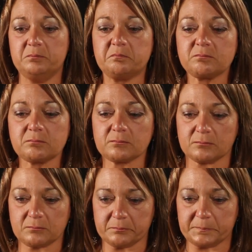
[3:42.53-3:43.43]

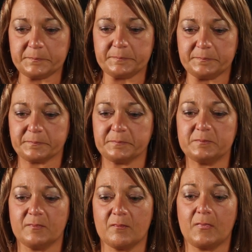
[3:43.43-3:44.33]

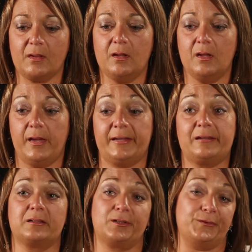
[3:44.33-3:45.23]

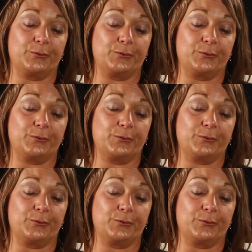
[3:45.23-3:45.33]
And I knocked on